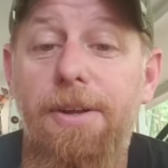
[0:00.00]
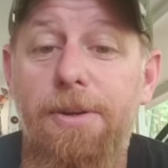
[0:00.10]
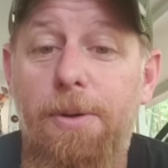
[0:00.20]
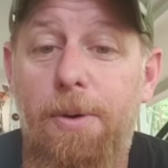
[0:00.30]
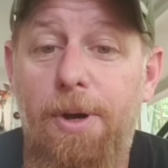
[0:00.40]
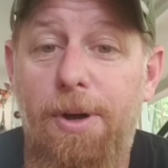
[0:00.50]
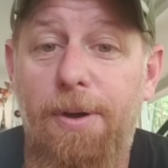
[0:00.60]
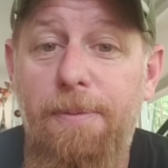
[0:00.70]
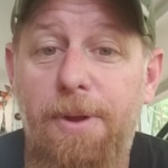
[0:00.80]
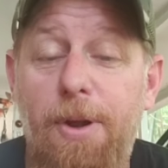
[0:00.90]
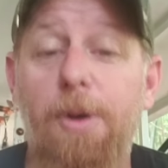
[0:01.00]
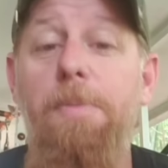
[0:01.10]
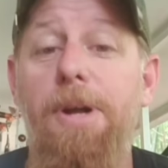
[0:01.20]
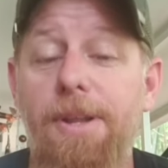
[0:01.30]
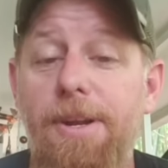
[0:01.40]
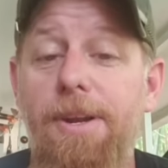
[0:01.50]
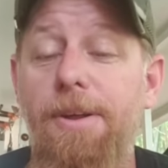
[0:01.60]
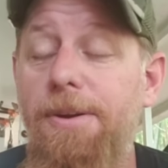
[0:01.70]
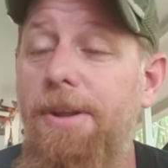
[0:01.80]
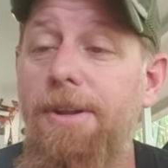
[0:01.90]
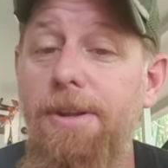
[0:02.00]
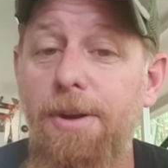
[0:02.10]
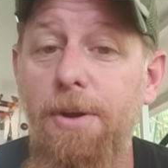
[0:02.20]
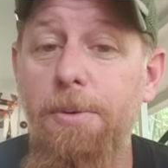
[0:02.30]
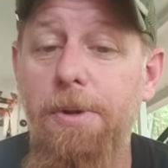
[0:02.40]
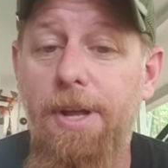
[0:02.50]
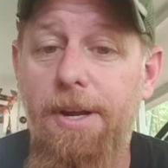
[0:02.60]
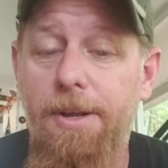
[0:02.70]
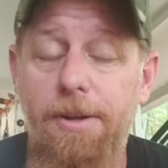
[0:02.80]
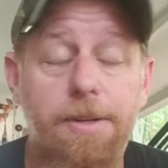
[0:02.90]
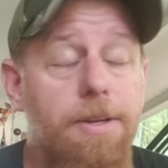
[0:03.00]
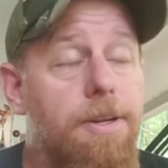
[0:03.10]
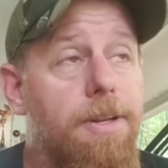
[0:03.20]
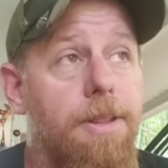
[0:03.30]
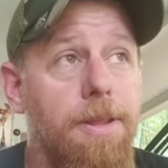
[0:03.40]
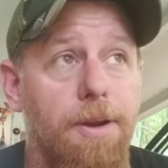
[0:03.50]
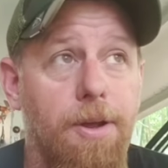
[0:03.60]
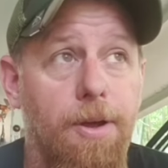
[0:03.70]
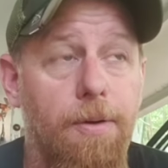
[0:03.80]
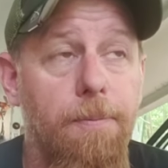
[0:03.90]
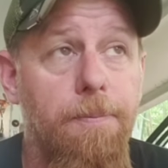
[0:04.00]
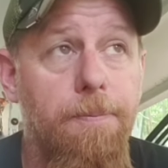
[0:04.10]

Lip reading: So if you know anybody that knows what that is, then